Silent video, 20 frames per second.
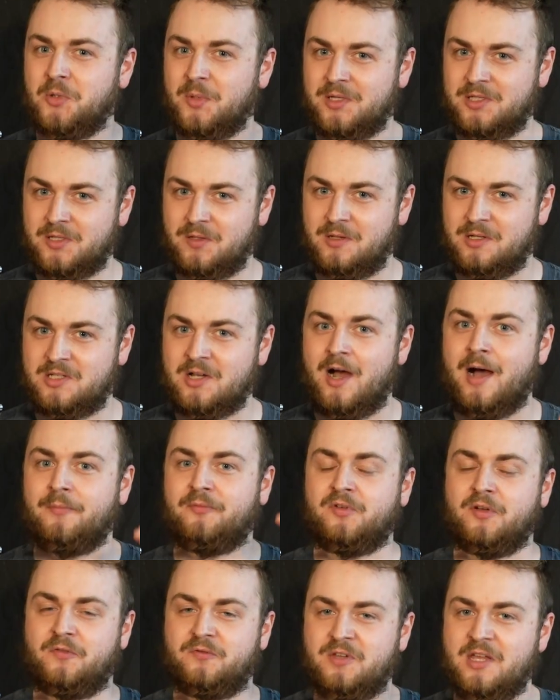you into the top
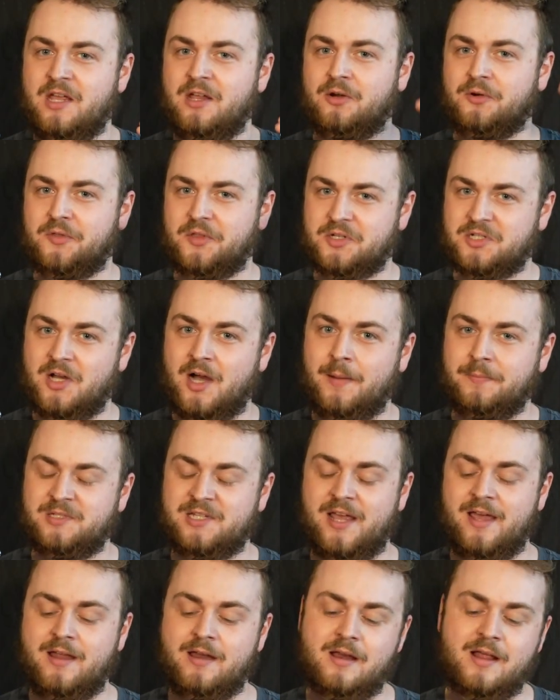15 or the top
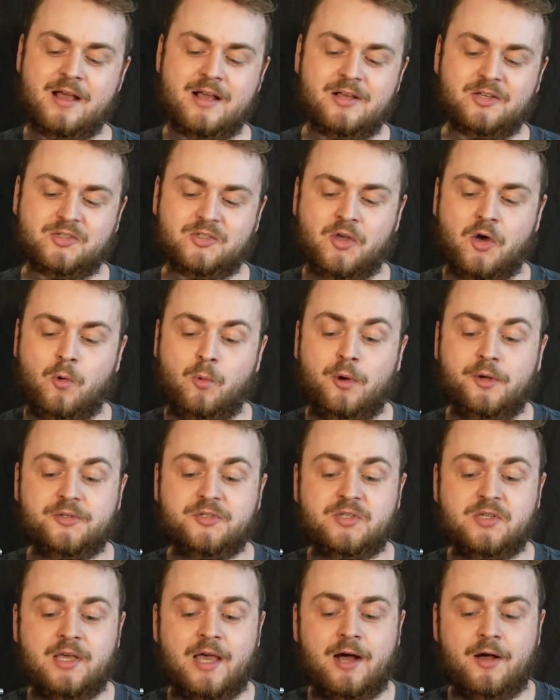10. So we'll
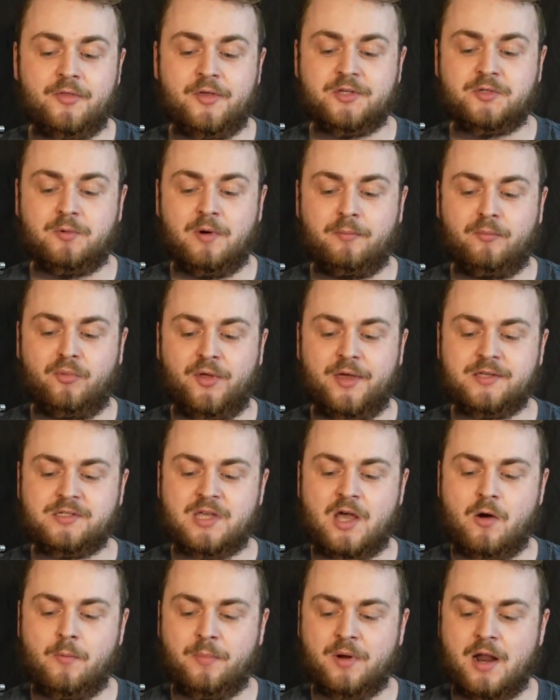see how this one plays
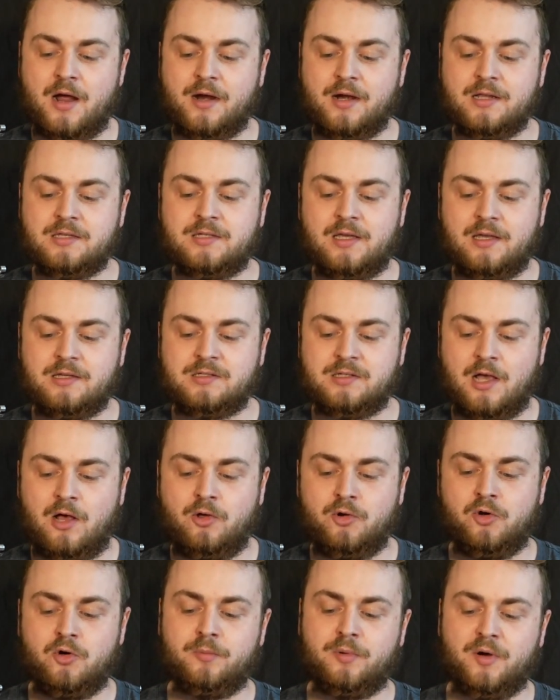out. But I'm going to take
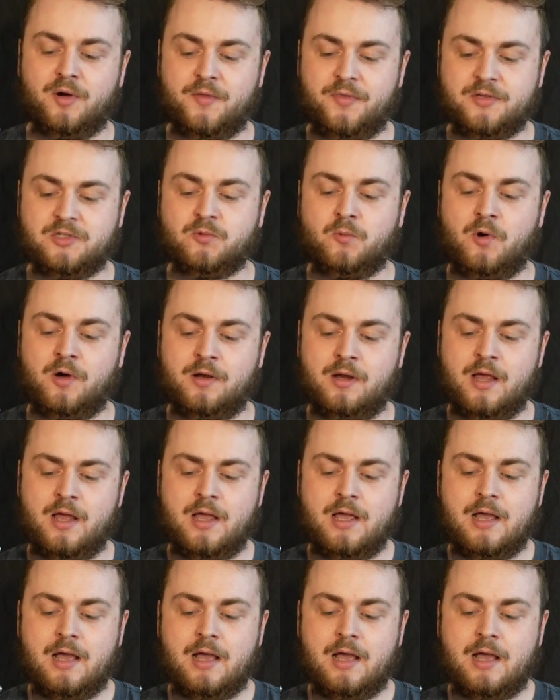Zellhuber in this one.